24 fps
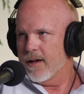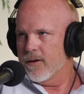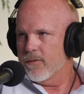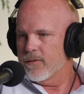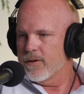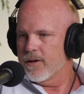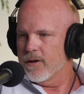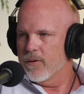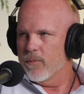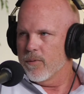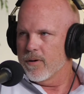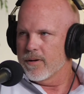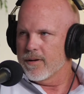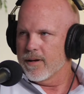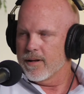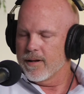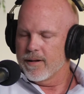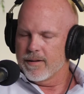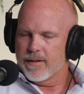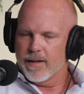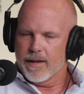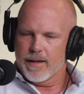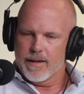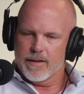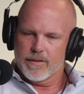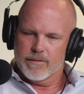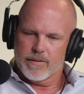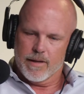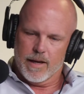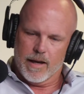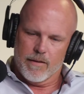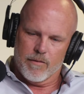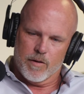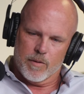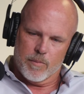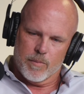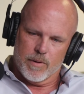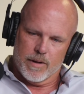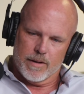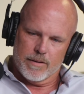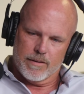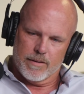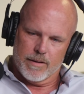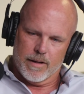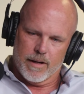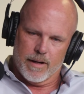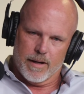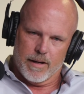I don't care what kind of day he's having,
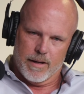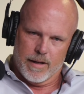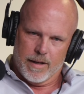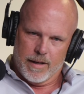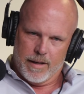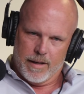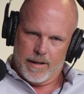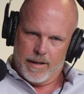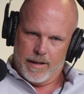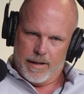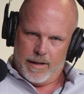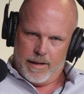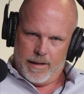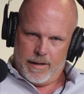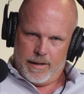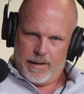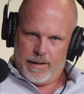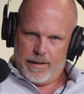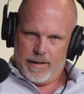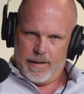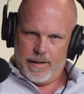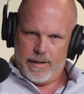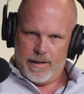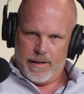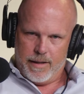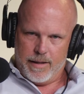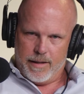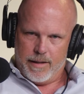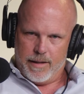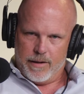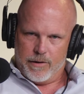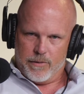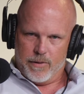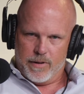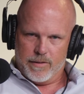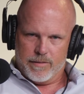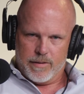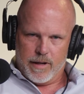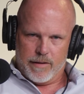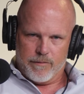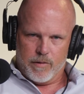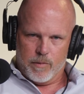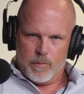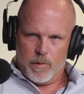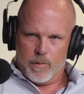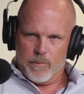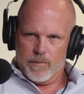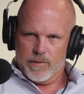but he greets
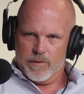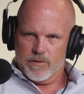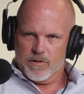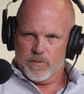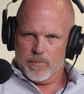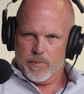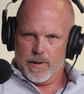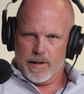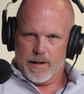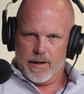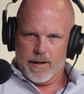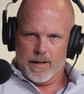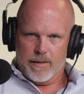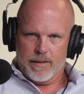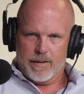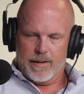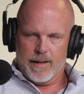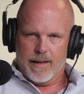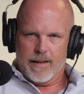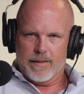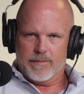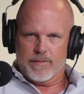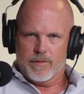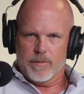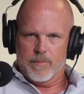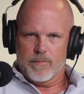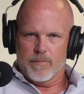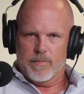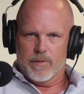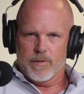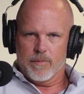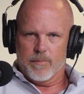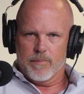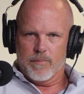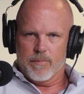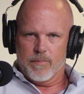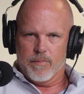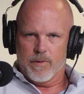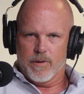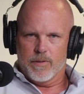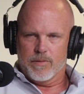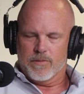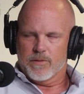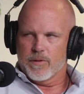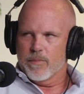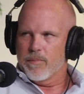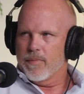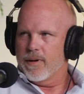everyone with a smile and has the
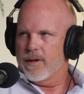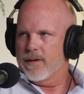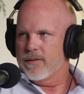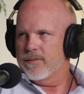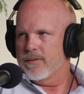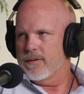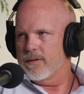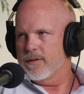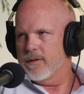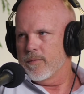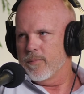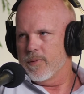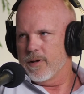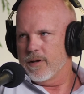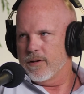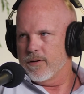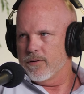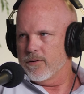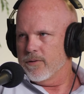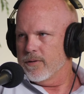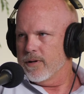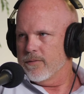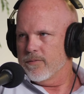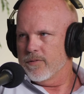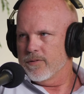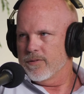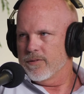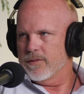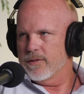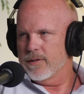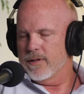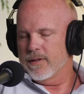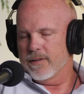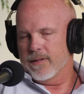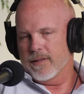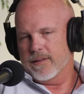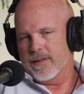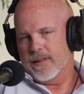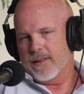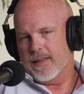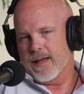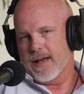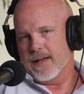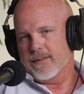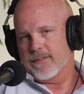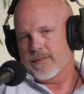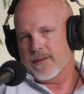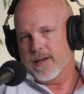most amazing demeanor you'll ever see. And then the
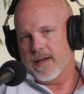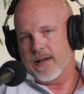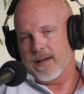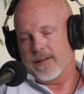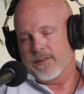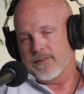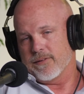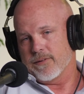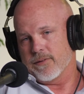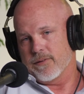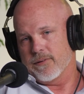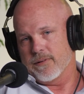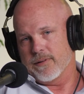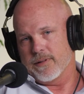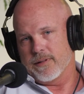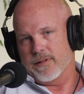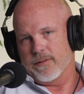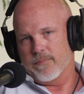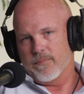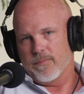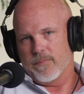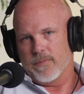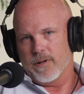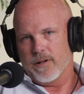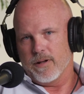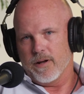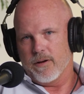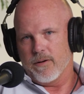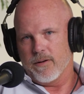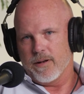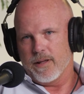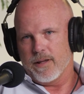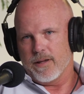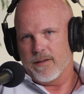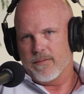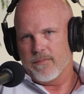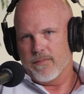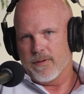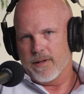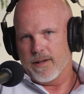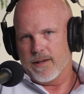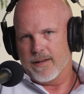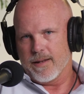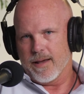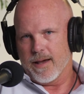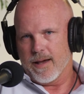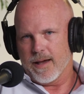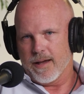last guy is certainly, and
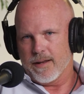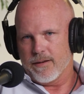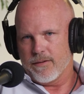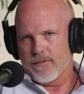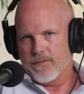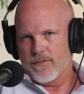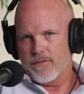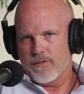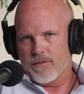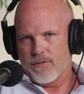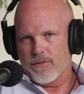he died